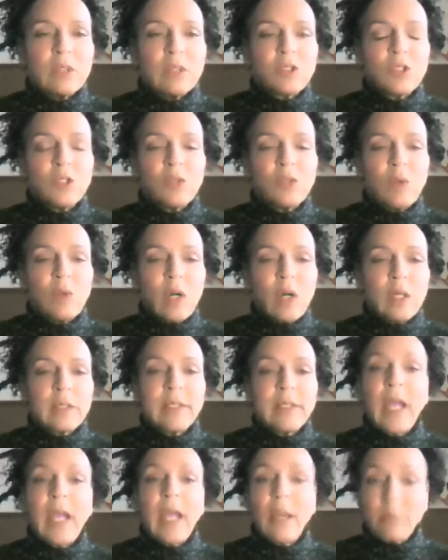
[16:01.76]
to a
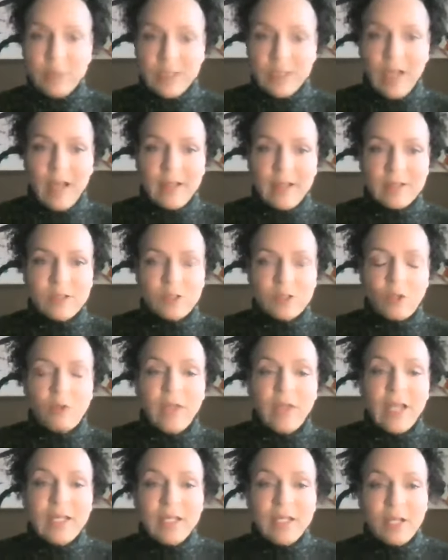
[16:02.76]
campsite. So
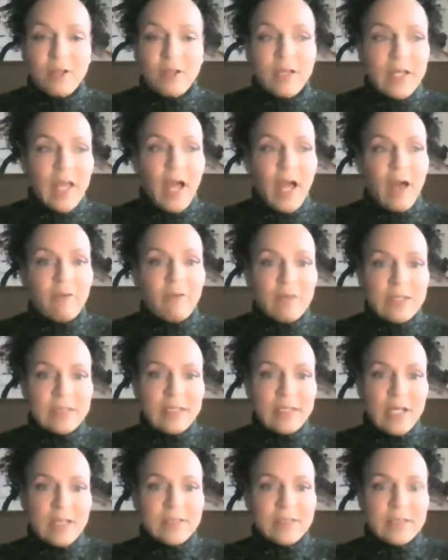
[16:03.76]
they literally have a
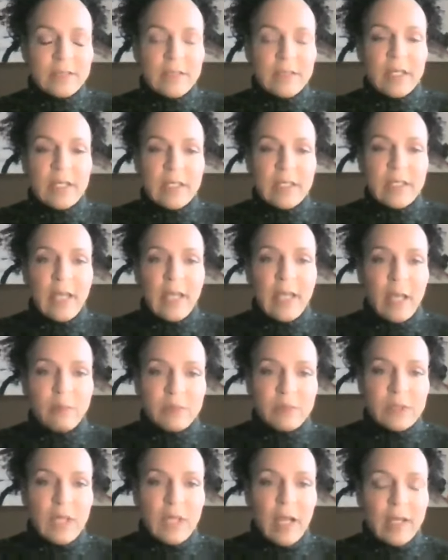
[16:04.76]
designated
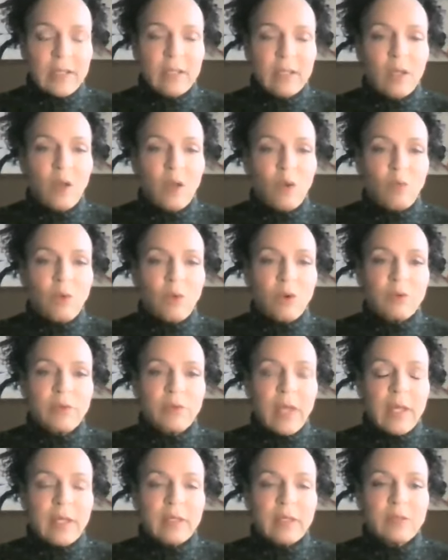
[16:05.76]
campsite where
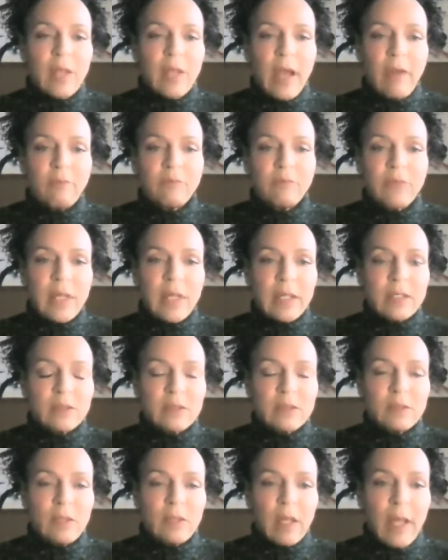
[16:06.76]
they can have
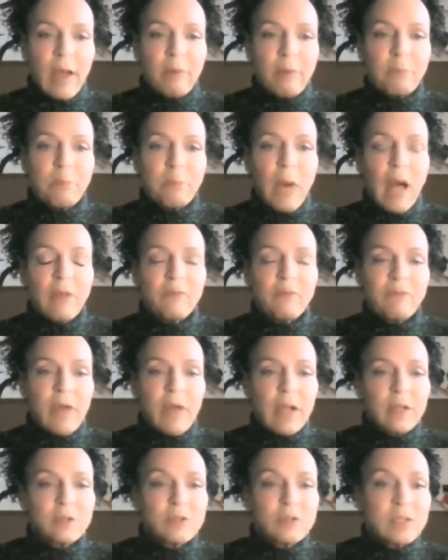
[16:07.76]

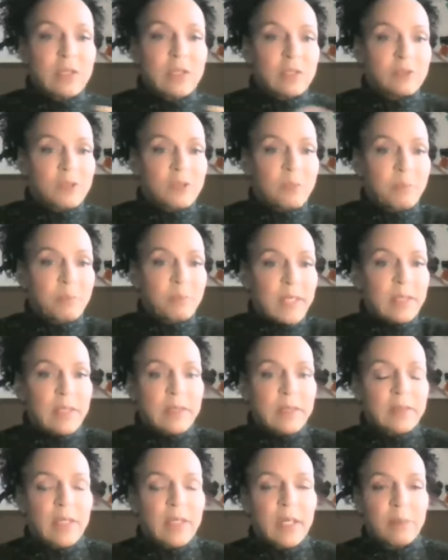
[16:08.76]
bonfires, and there's a
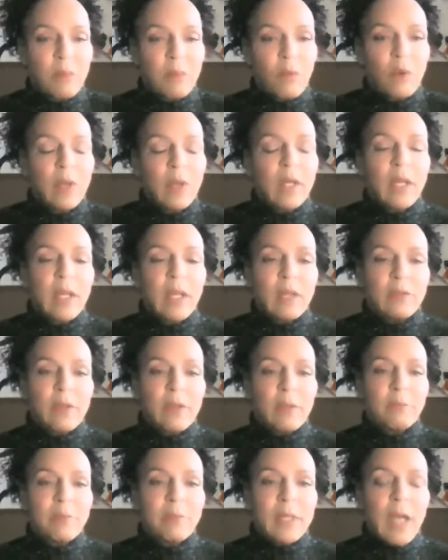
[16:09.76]
picnic table. And
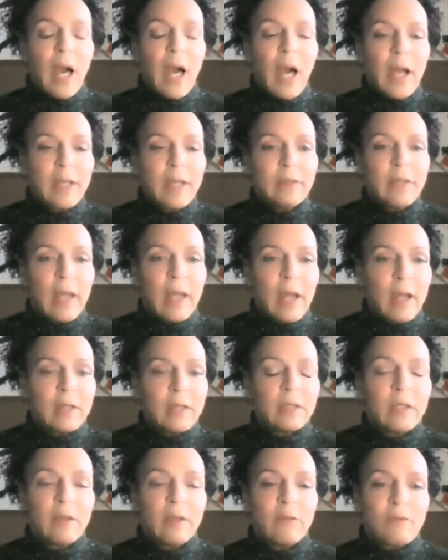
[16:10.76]
then behind
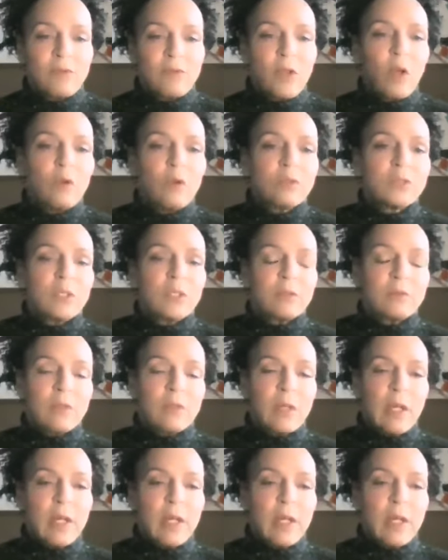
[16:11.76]
that flows a